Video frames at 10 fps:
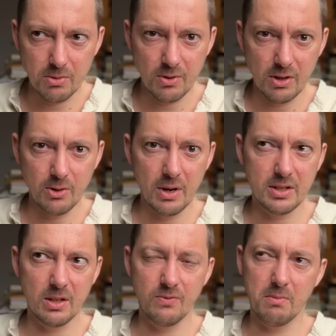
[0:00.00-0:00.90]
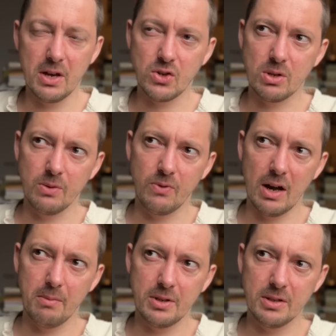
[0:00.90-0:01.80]
of the US information
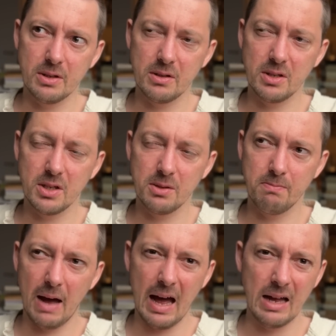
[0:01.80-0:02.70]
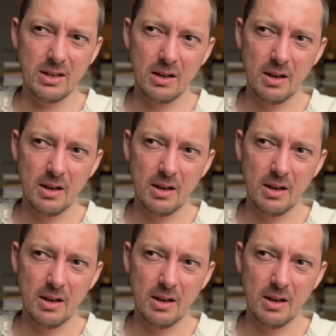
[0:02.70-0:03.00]
environment, is that this is bad